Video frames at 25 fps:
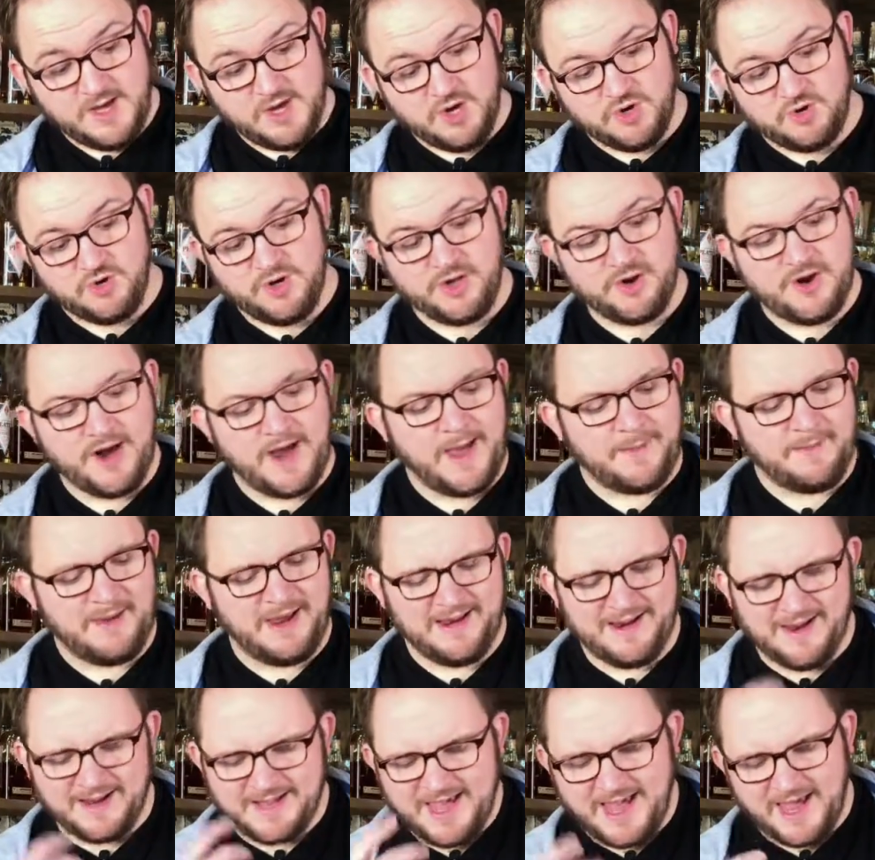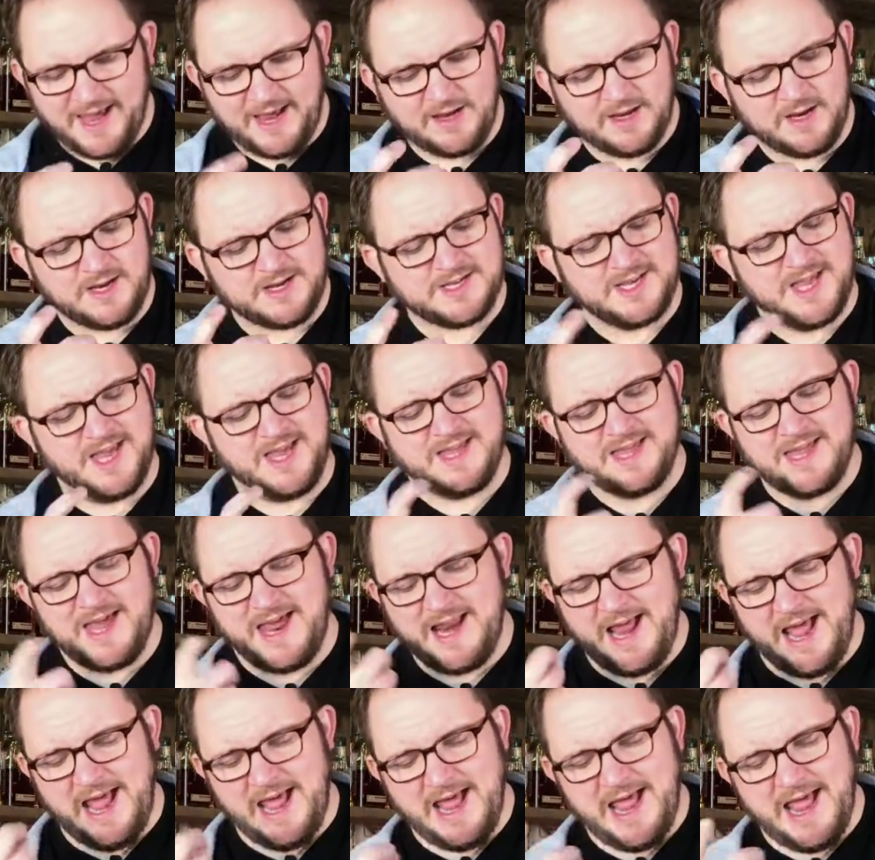Really great. I mean, again, it's like that
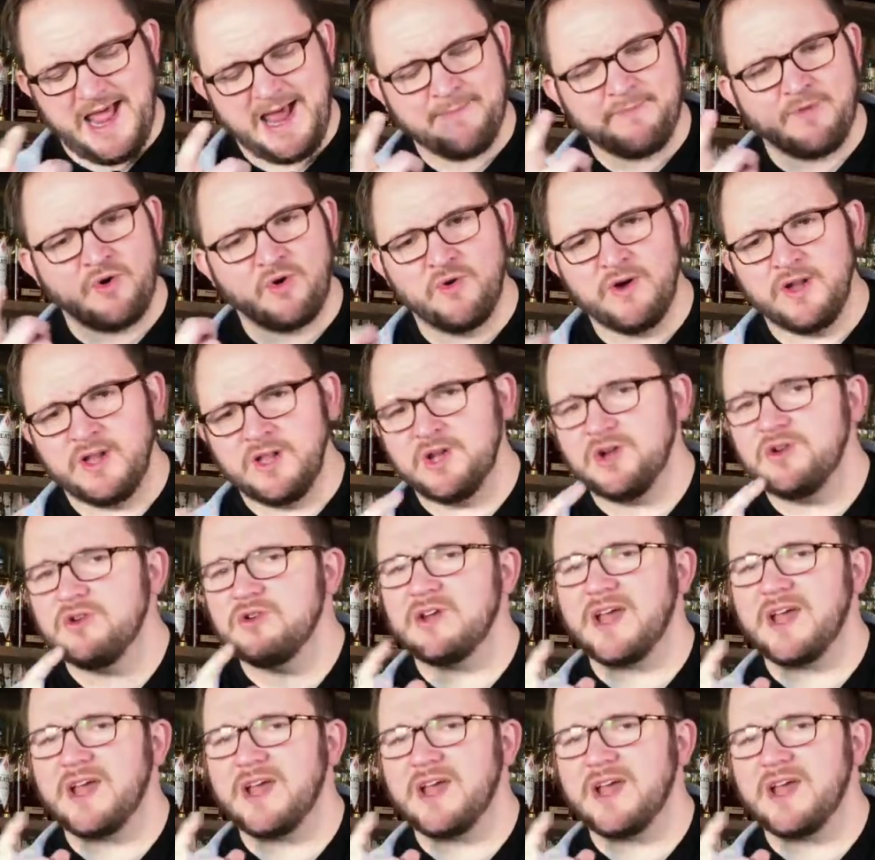Amarillo